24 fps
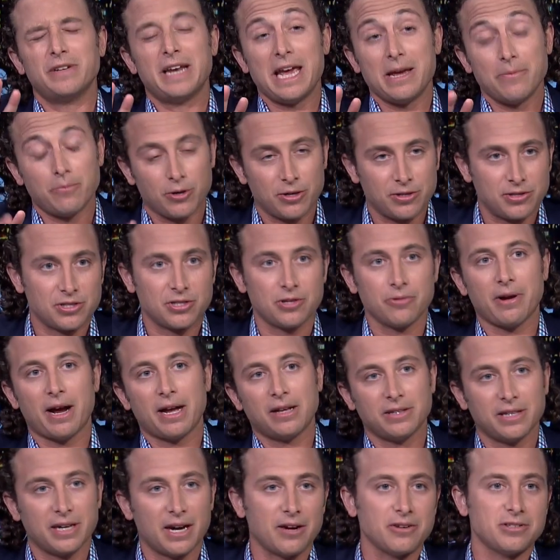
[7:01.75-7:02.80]
neighbors
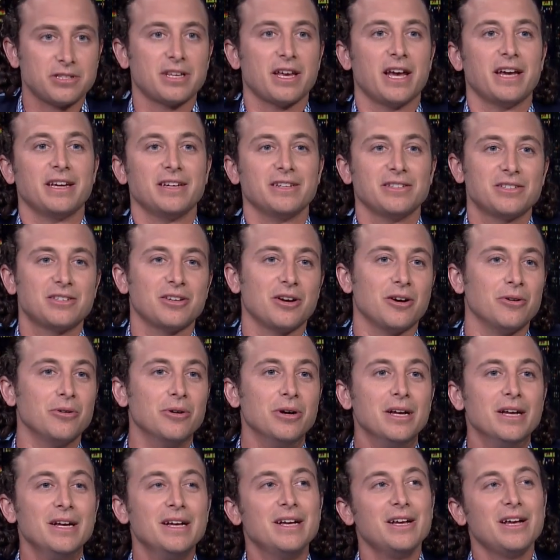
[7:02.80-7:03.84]
surrounding our site. So
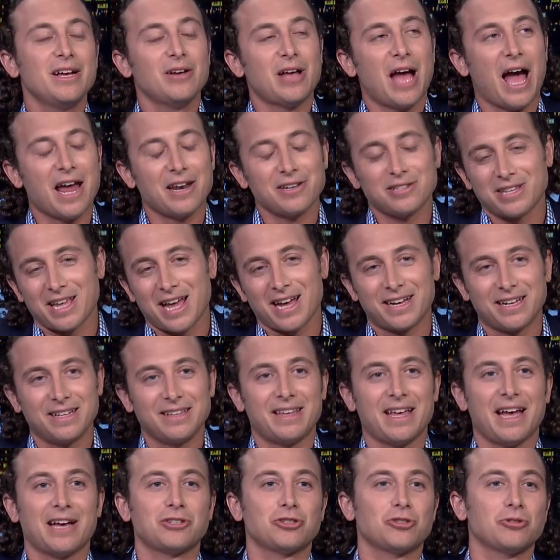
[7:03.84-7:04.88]
how does that
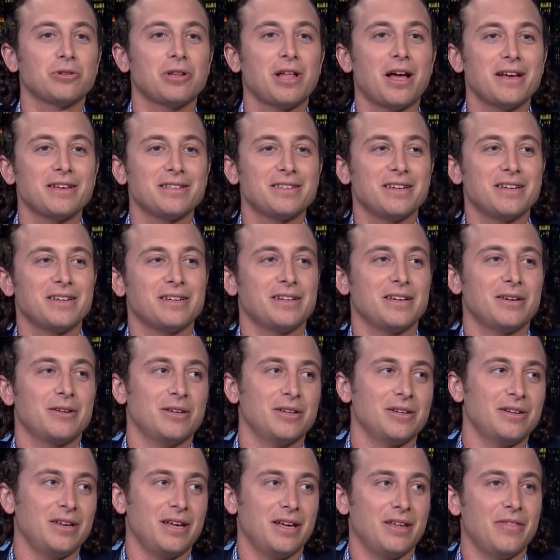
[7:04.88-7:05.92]
contextualize it?
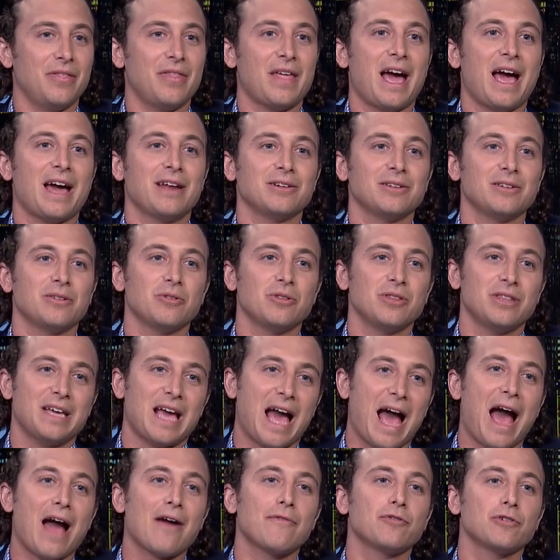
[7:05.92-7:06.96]
In that the
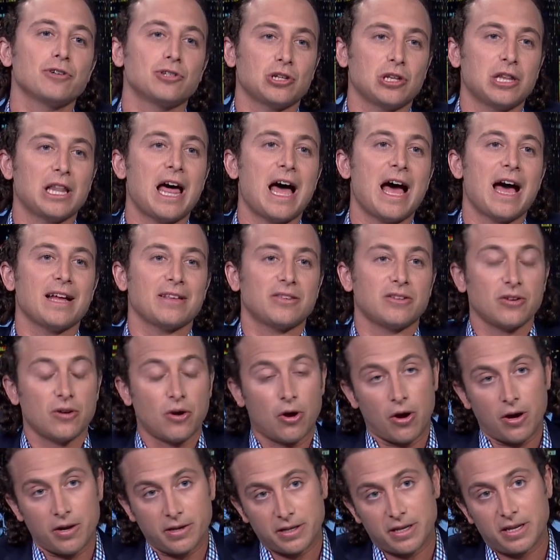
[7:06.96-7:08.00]
average lot
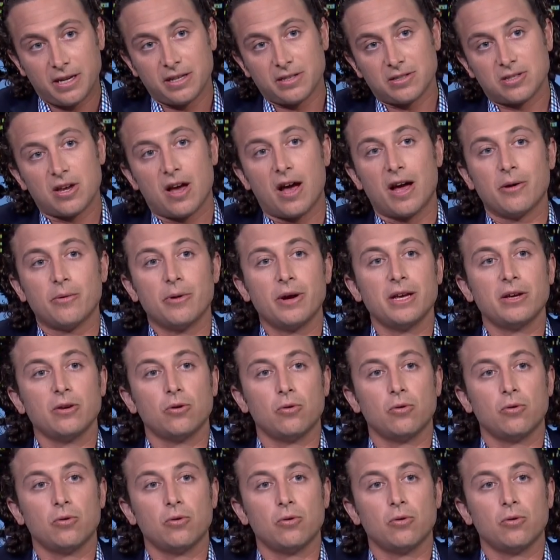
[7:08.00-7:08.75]
on Kings Highway